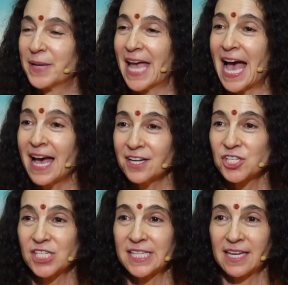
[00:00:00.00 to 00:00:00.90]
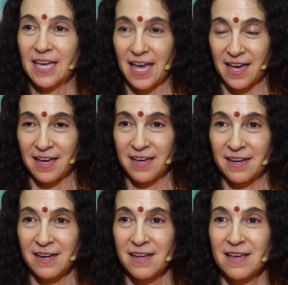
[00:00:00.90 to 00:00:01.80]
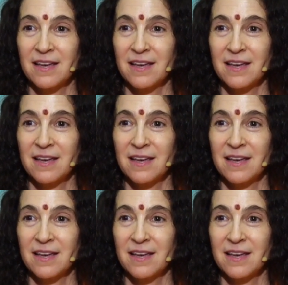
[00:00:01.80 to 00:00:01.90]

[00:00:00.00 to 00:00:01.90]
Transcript: we actually can